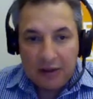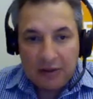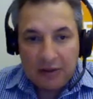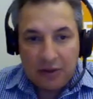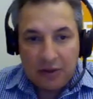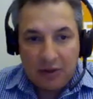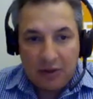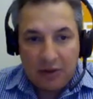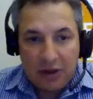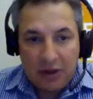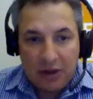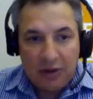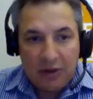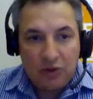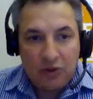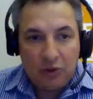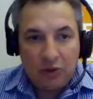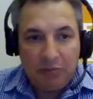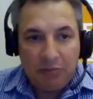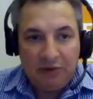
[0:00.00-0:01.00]
So coming
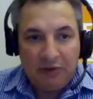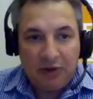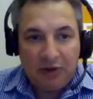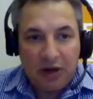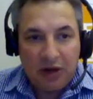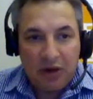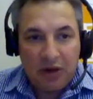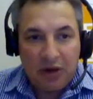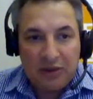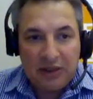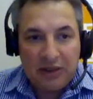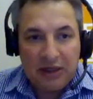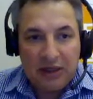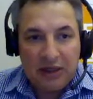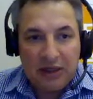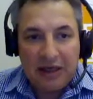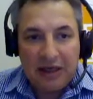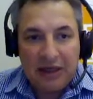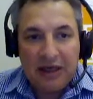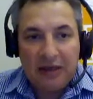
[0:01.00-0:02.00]
to a bit of a close
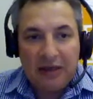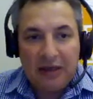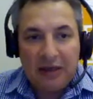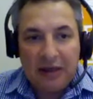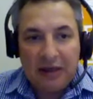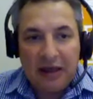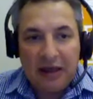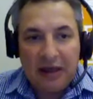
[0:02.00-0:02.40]
here, again,